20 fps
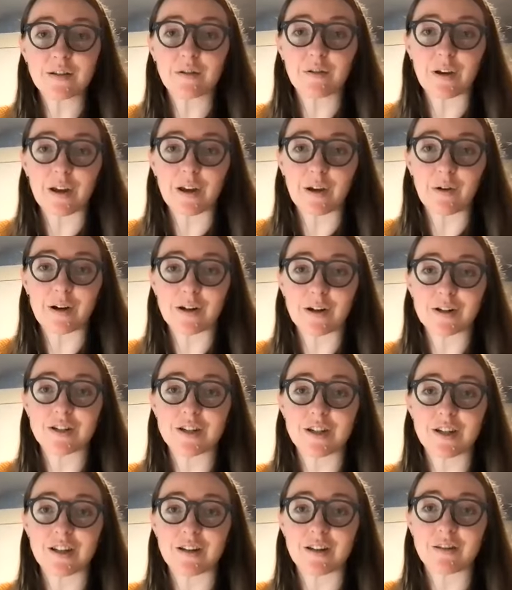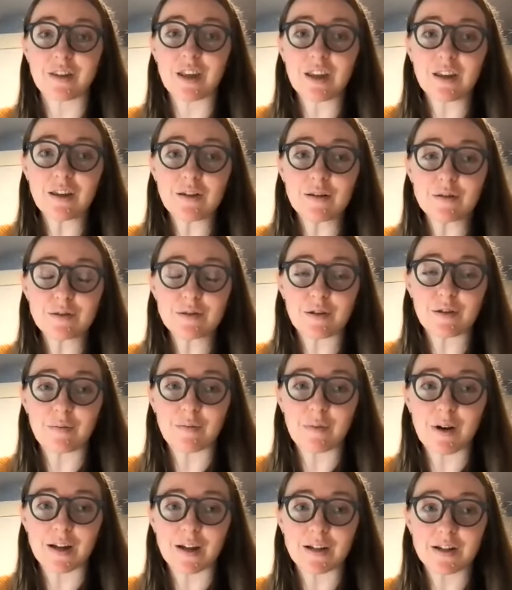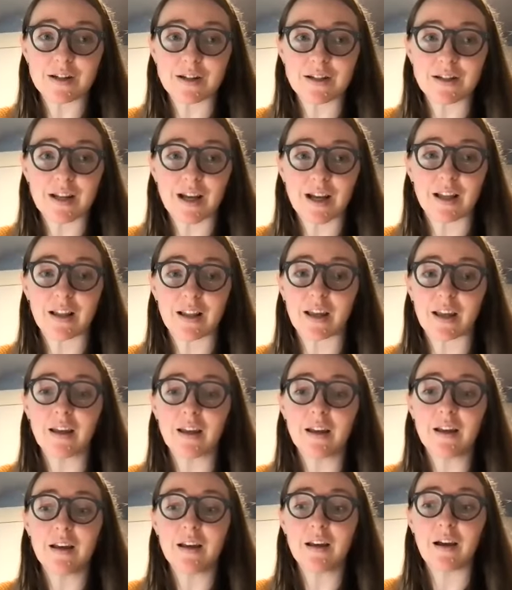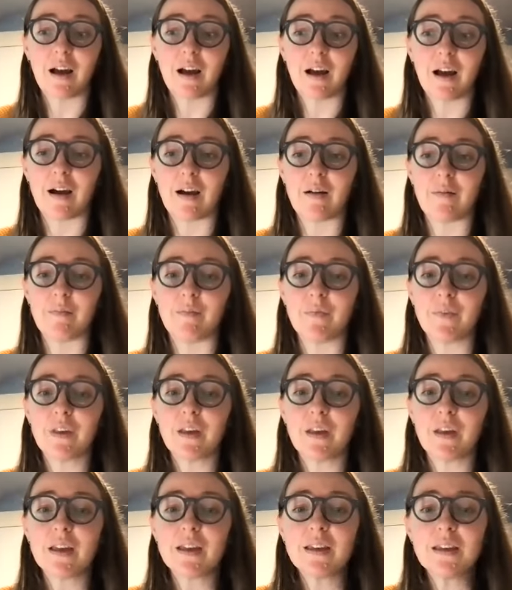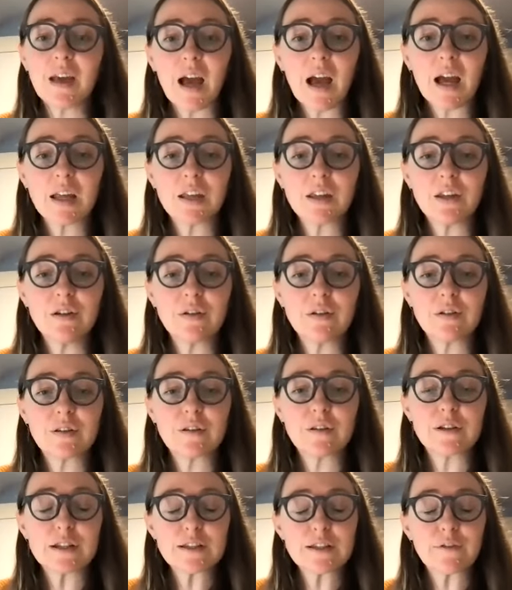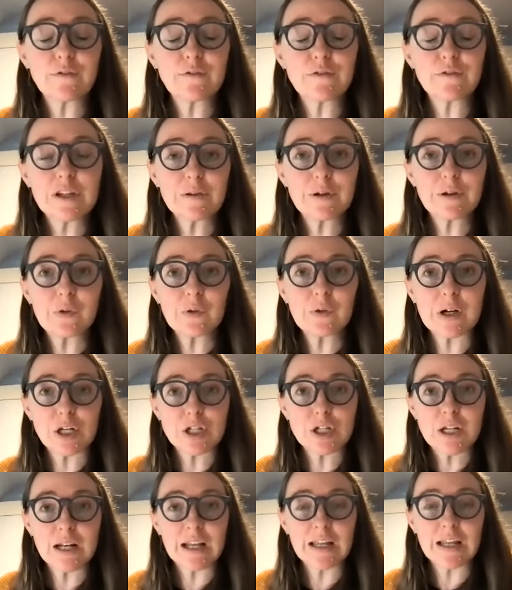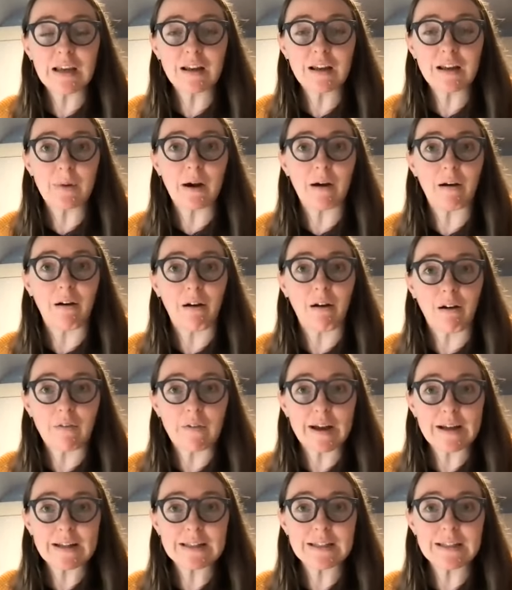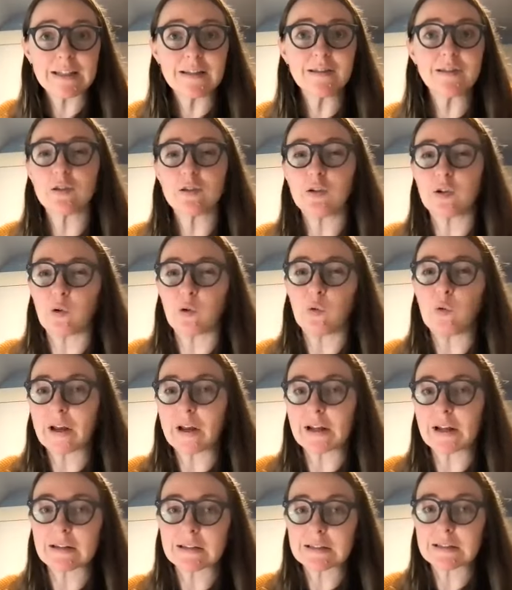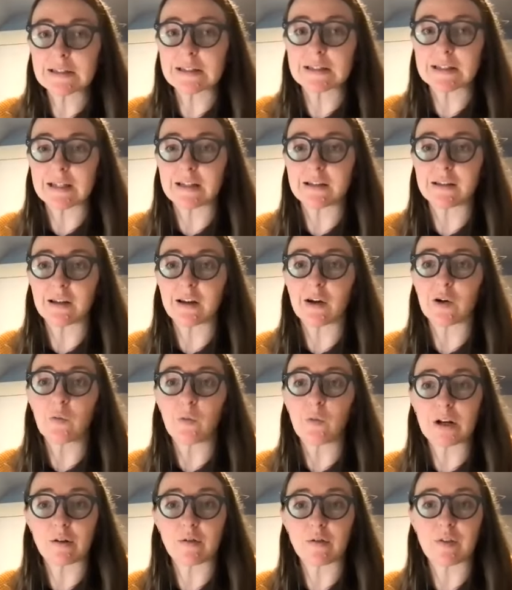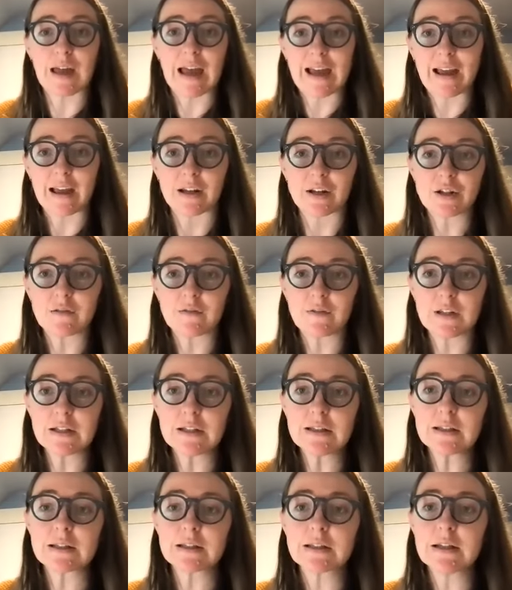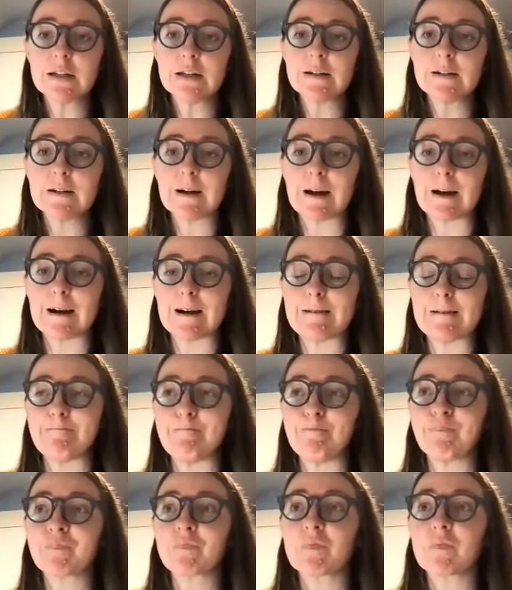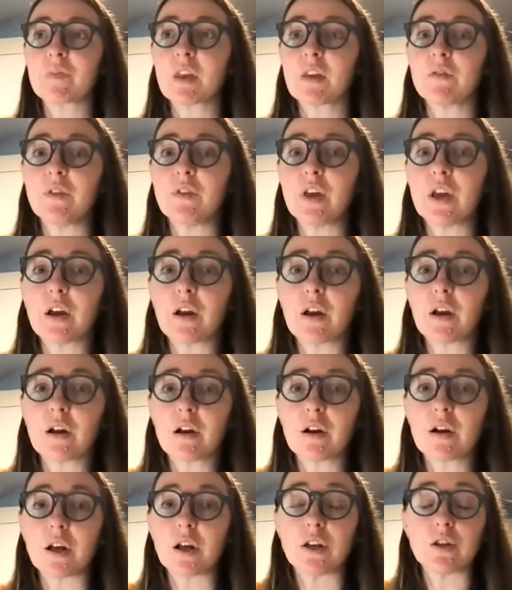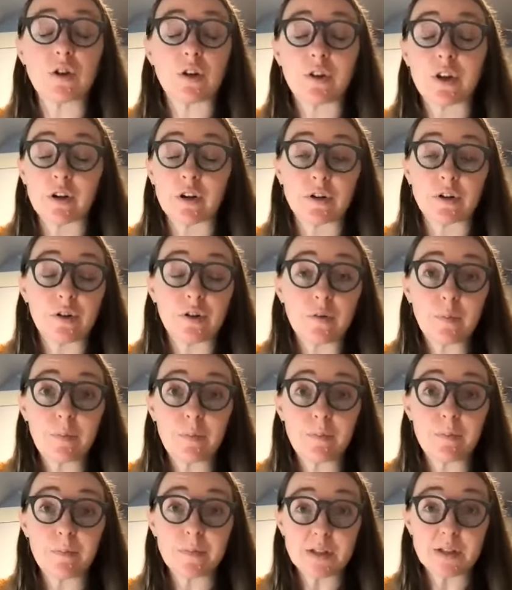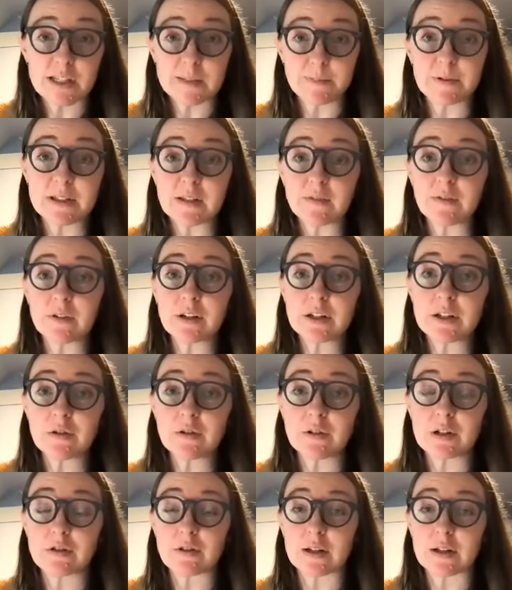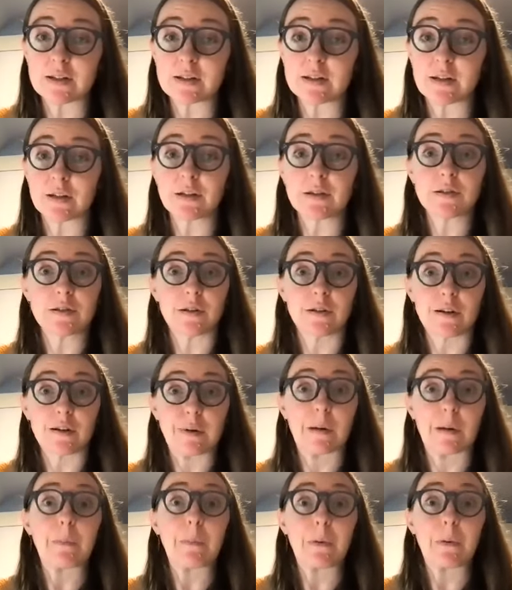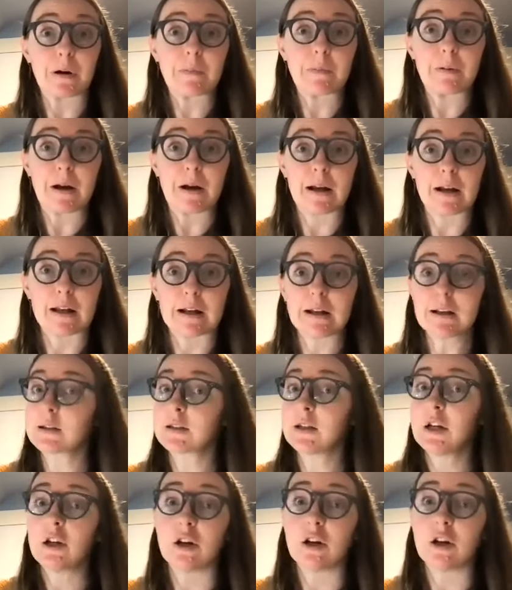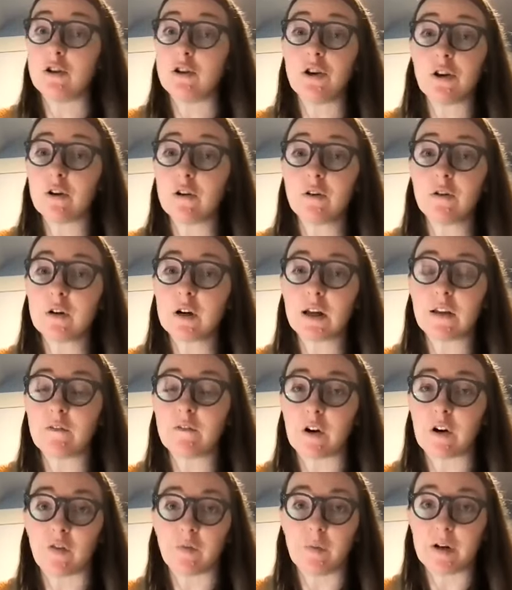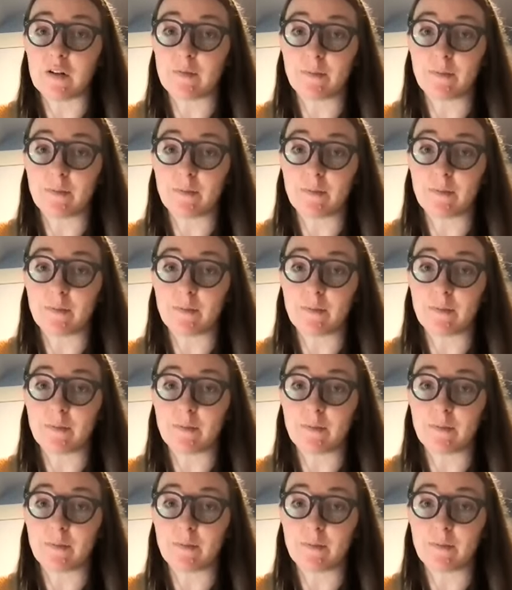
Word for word: a great question. Thank you so much, Intali. Um, yeah, you know, that's a frequent question I get about all vaccines. You know, what else is in there? What are the adjuvants? Um, there, there are no to specifically to address the concern about pork products, no involvement